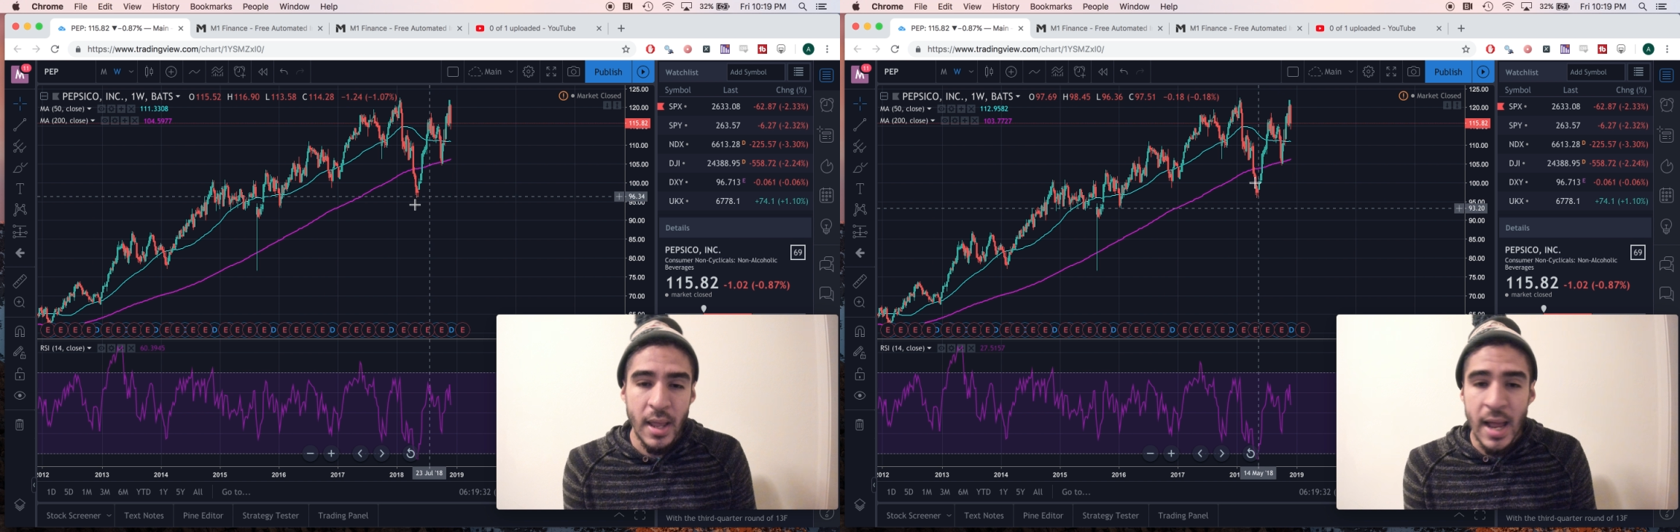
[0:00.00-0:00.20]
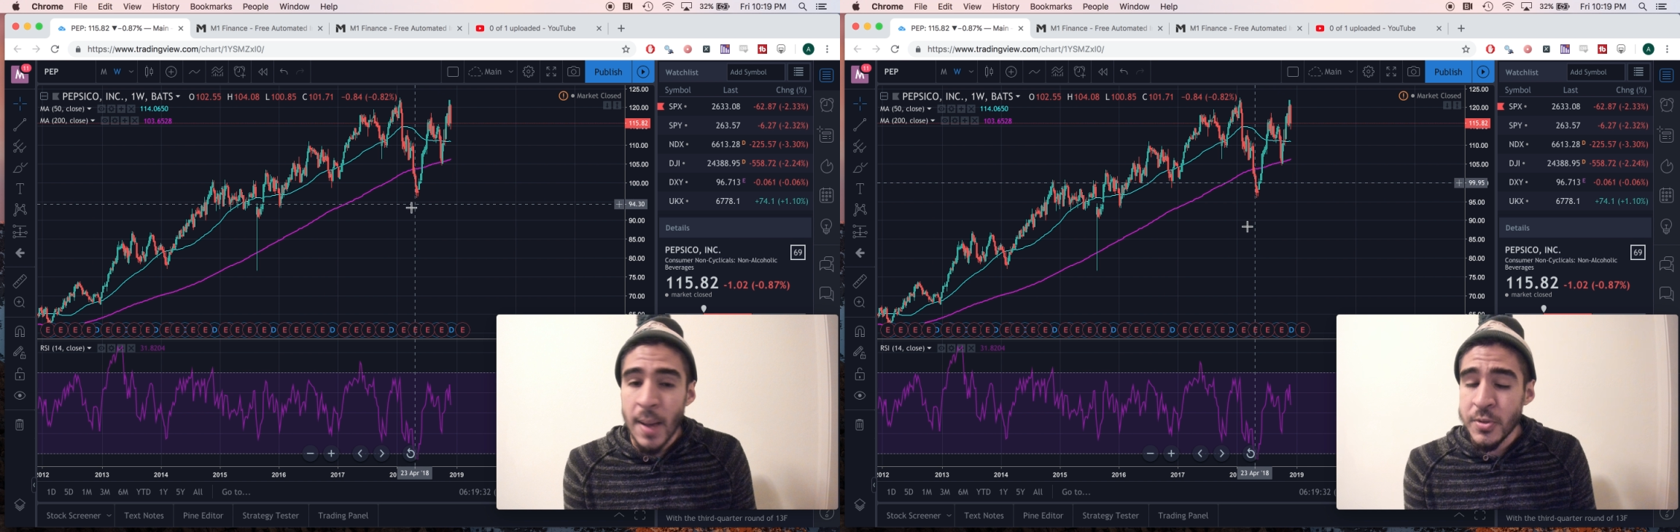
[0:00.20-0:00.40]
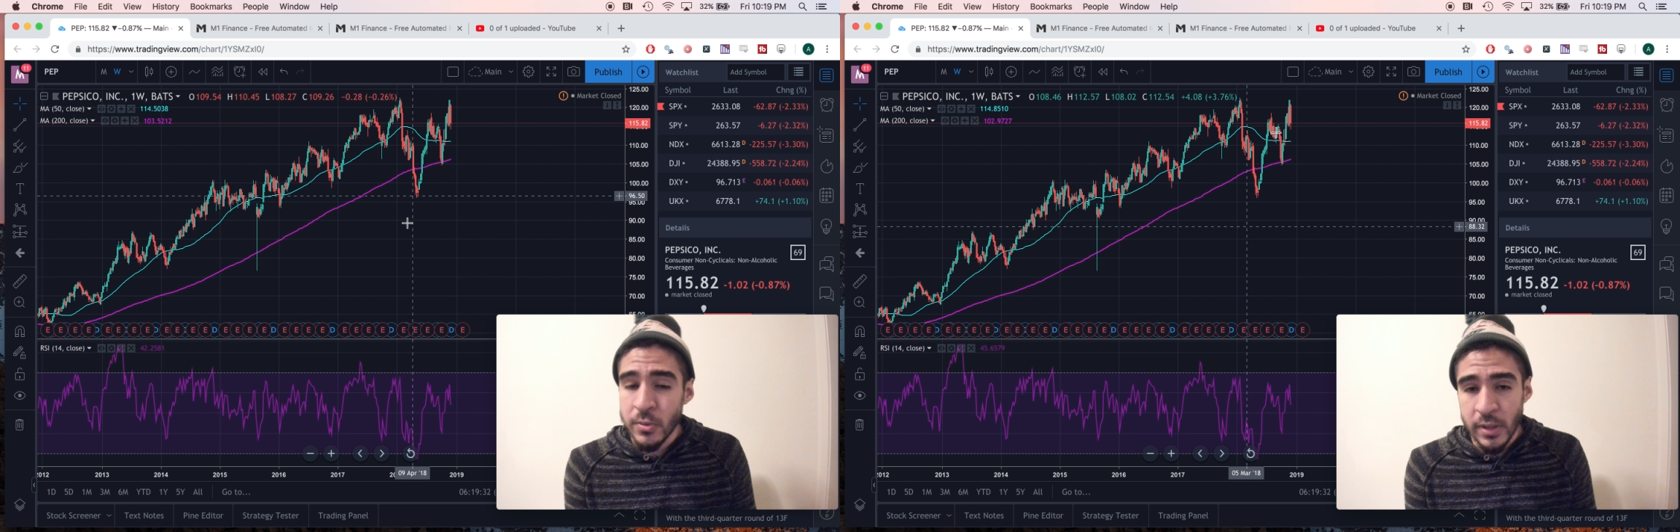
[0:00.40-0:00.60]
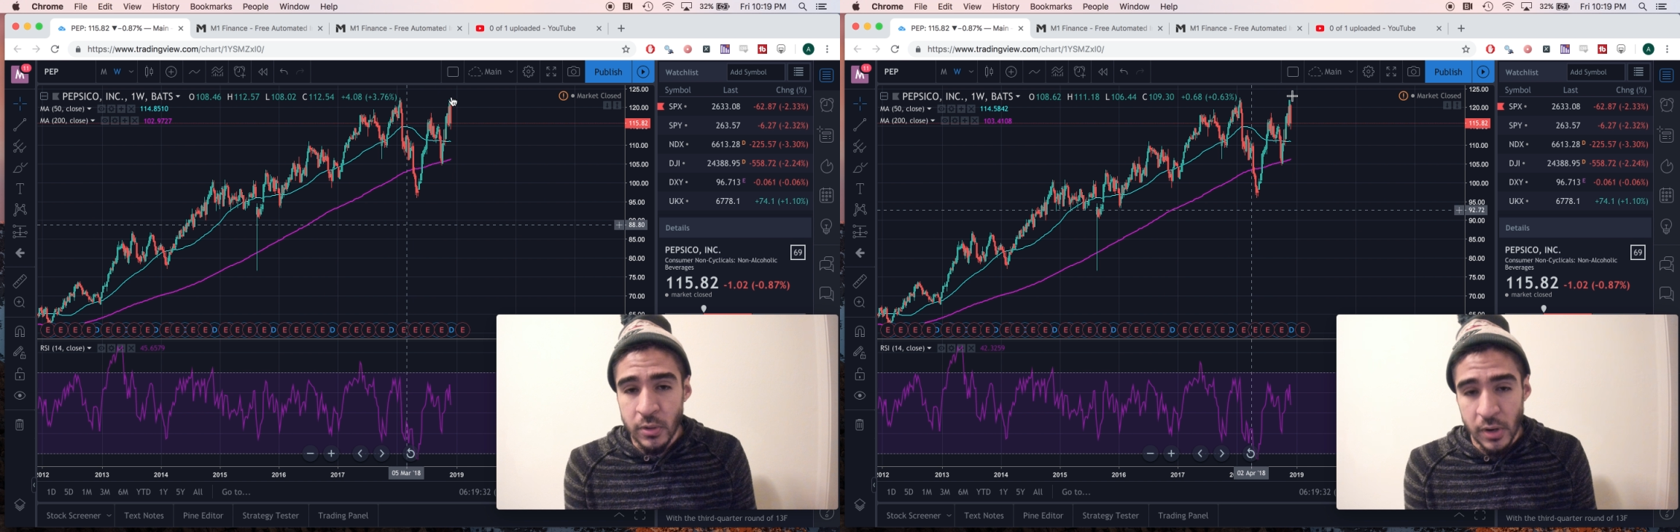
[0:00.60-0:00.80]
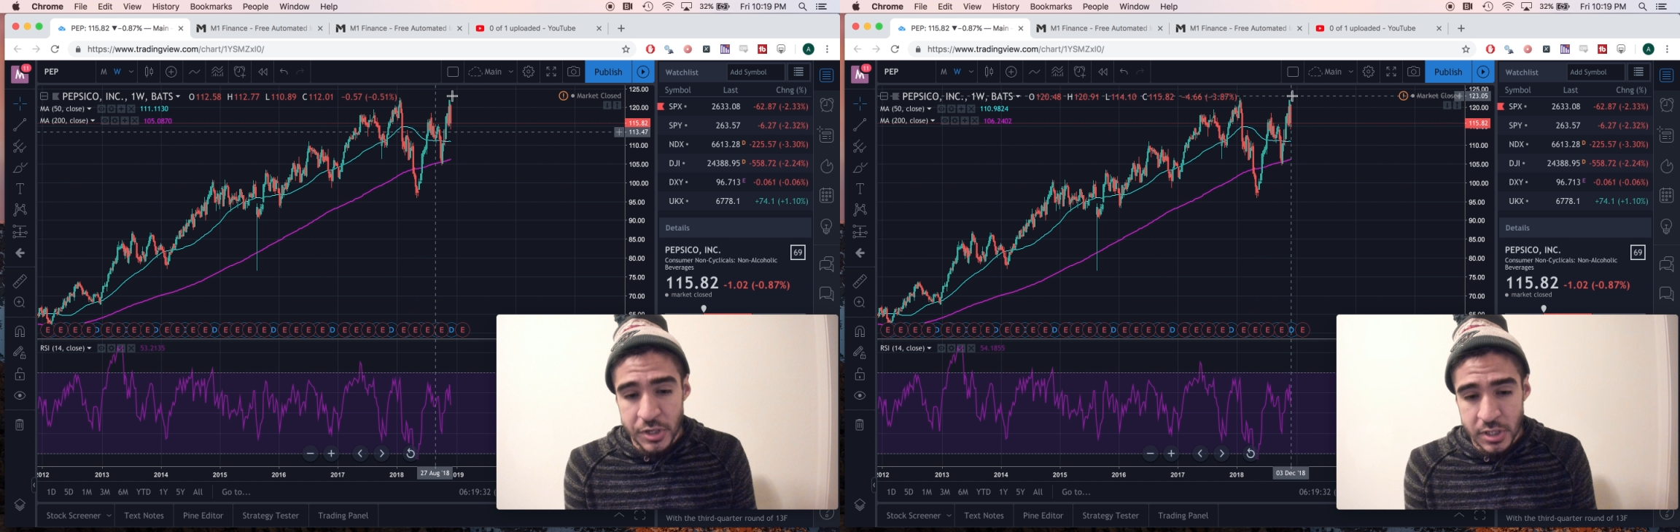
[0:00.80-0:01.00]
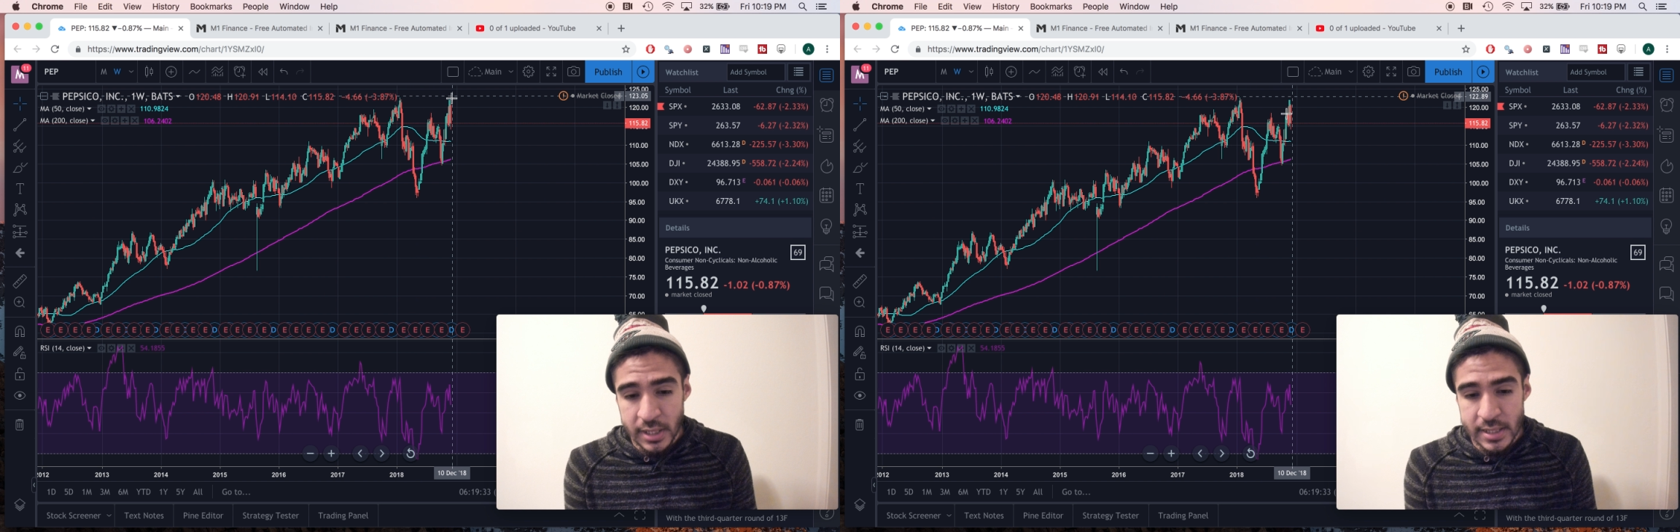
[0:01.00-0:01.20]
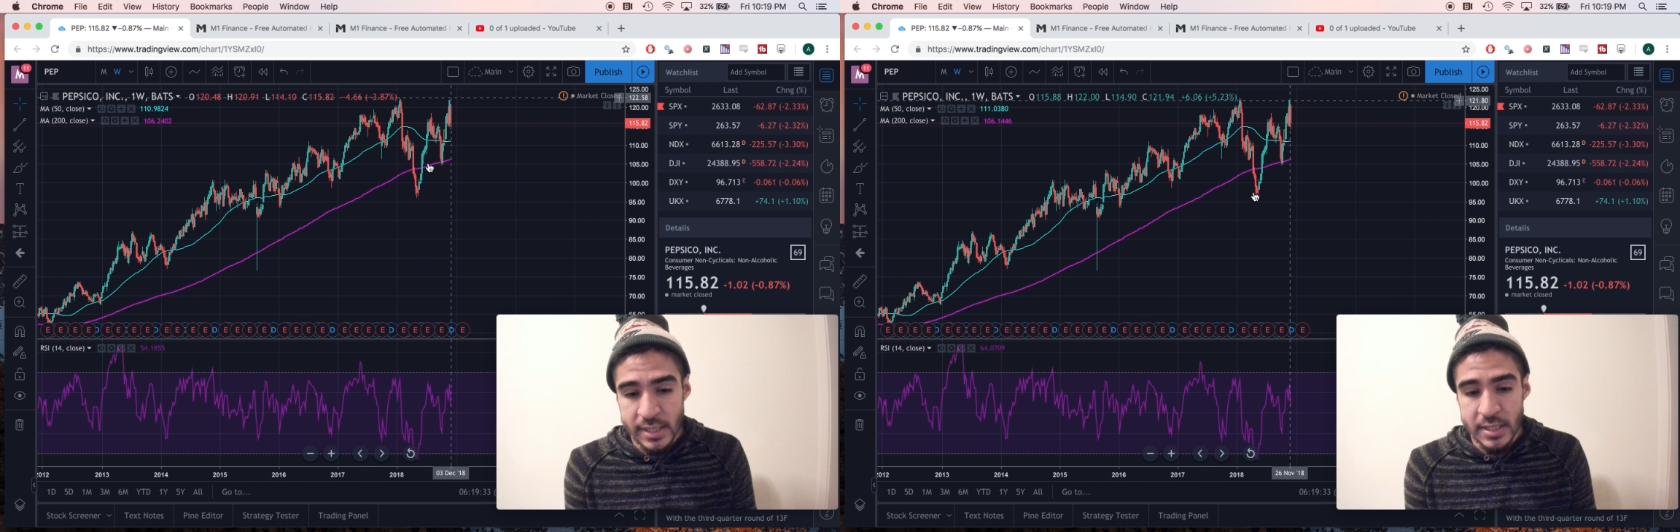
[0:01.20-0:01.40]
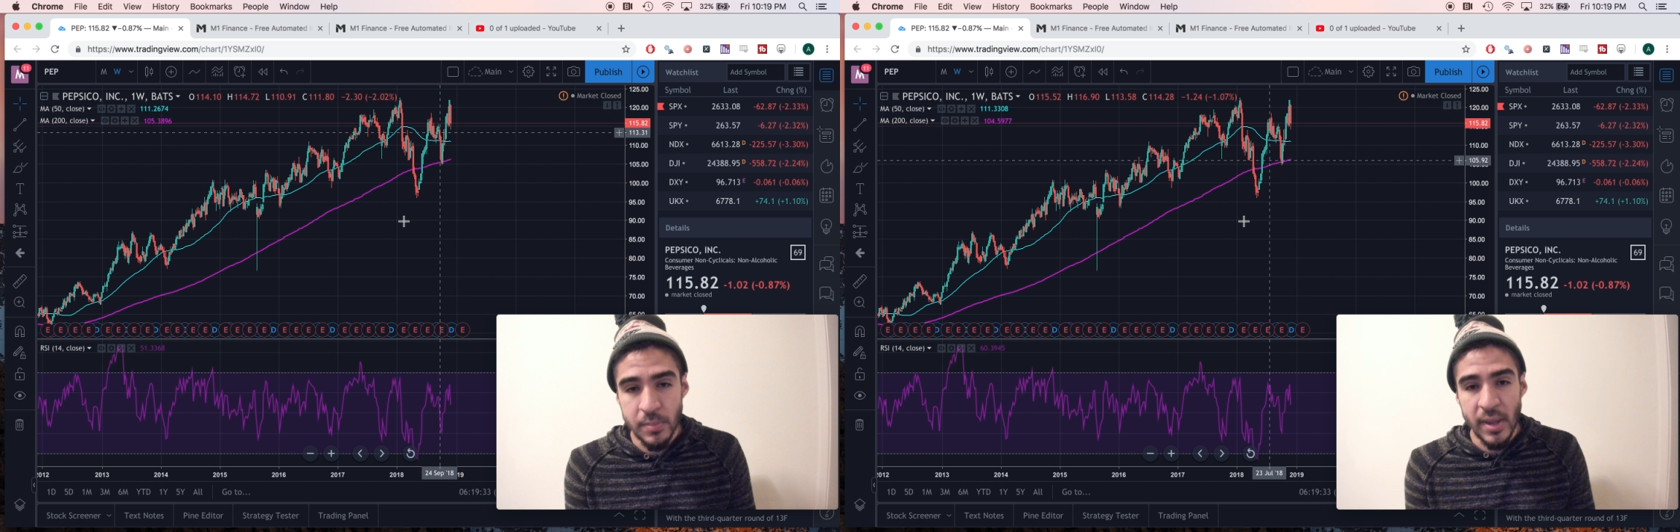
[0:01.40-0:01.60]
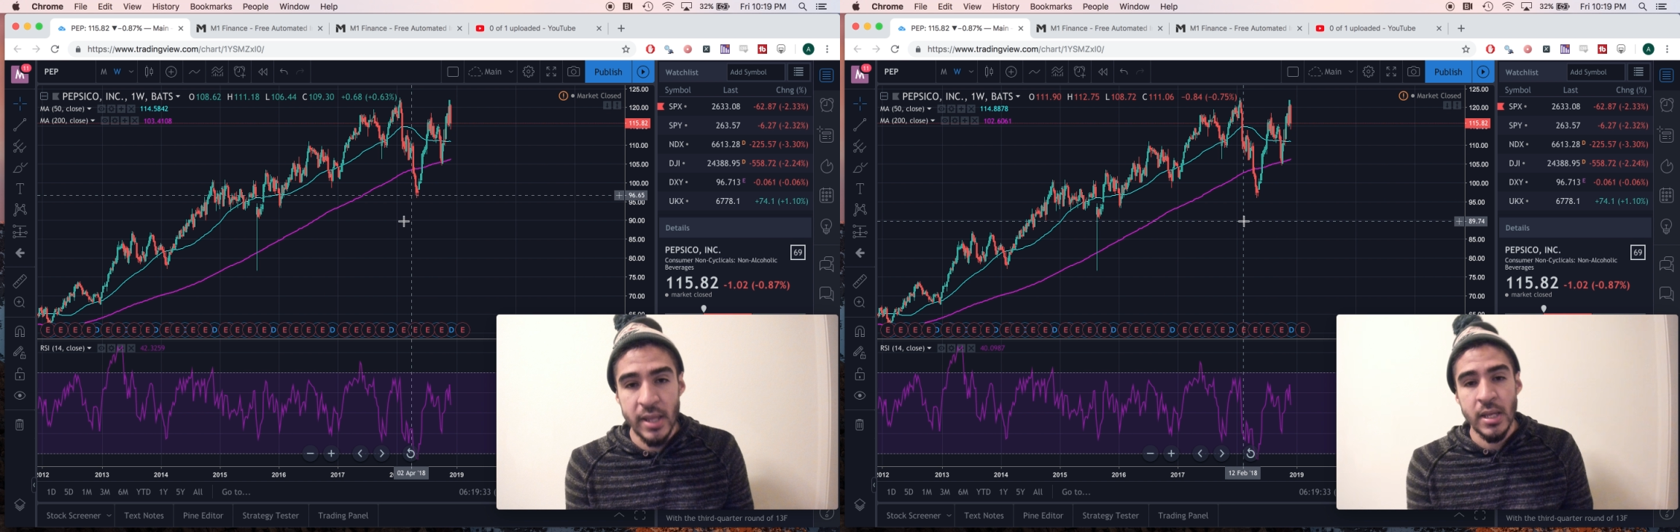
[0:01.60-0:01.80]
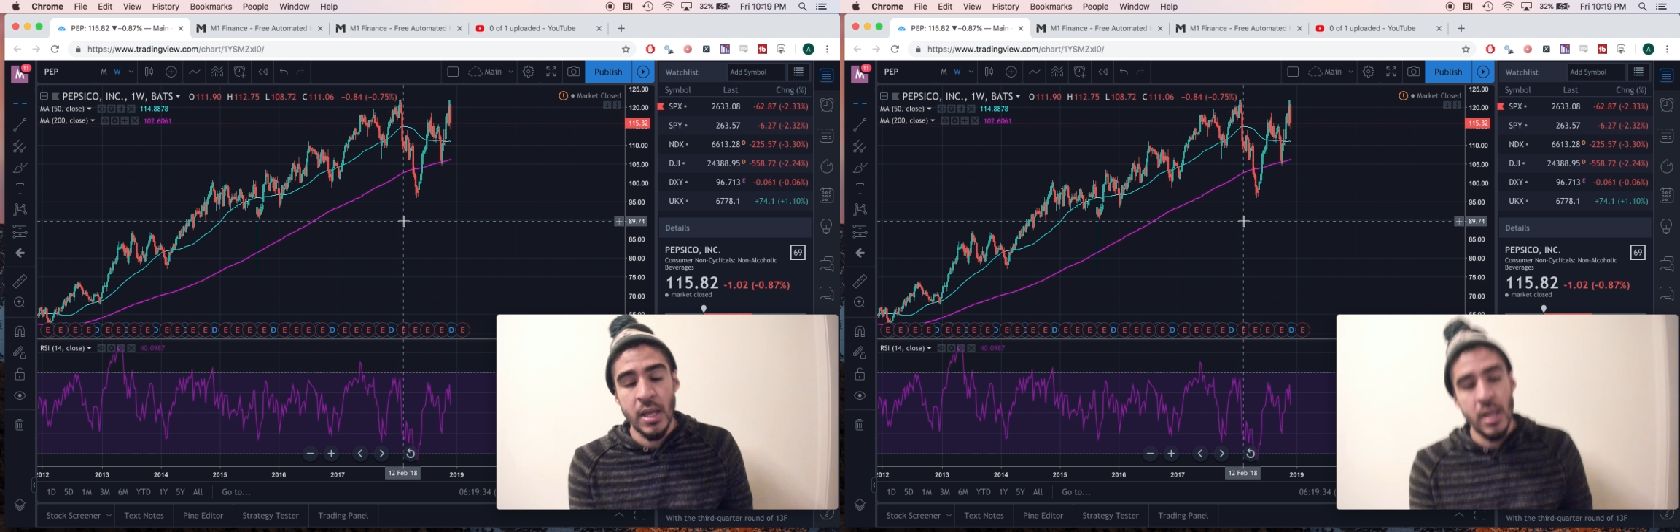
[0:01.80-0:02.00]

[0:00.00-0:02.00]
Absolutely crushing it since May.